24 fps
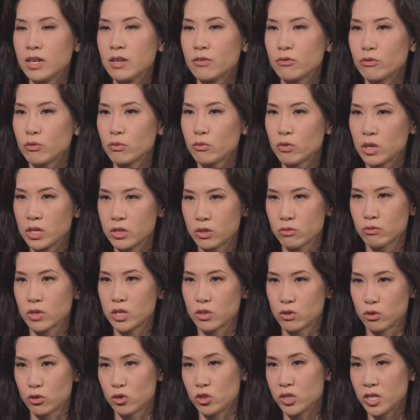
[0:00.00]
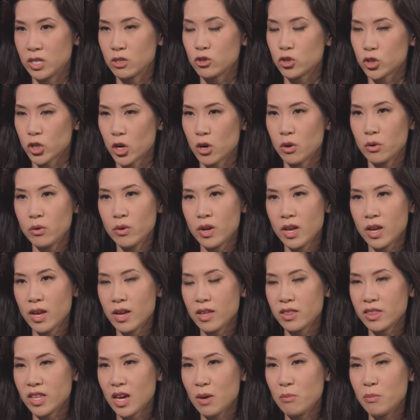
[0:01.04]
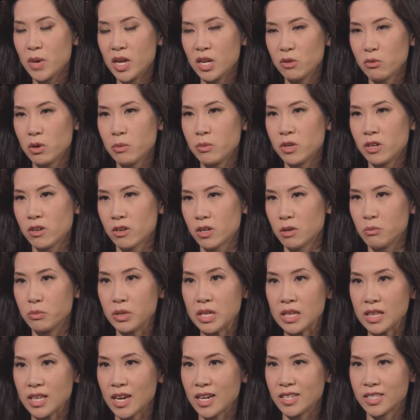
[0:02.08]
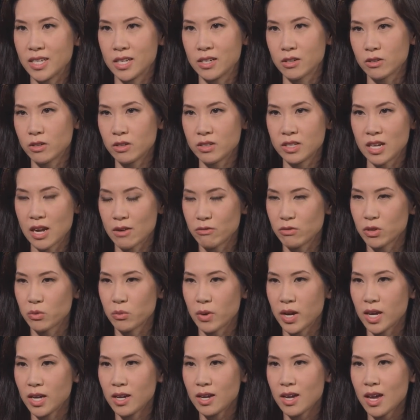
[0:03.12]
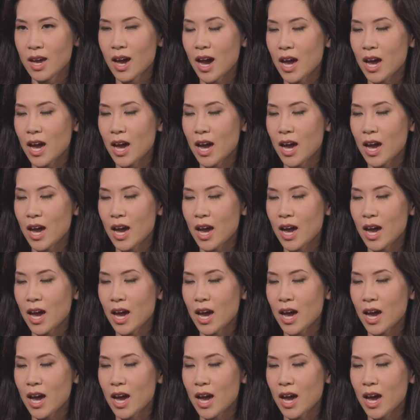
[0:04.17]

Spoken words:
if research did show that men and women are completely identical in every way,